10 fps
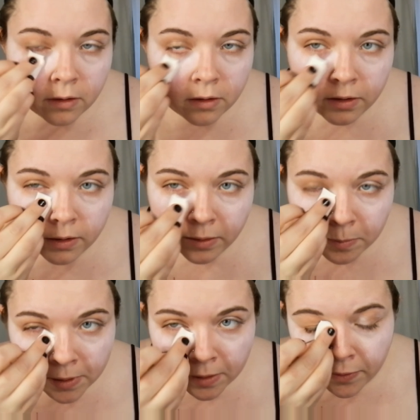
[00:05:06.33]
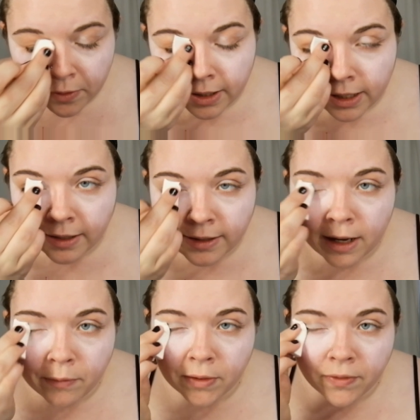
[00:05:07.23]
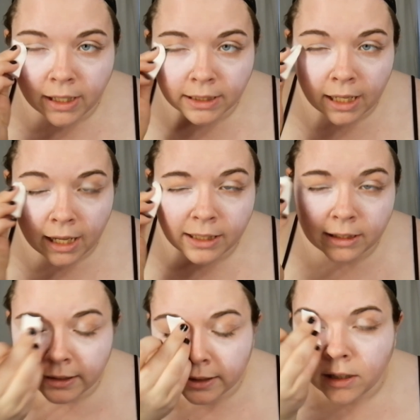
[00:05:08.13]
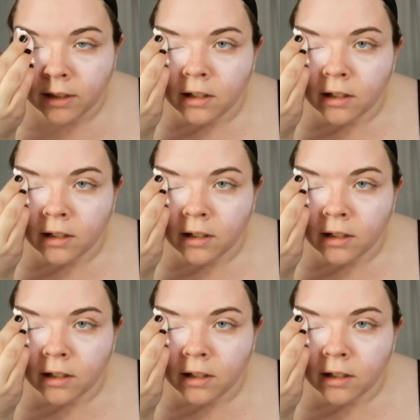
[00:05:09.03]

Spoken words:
all those beautiful things that every face has.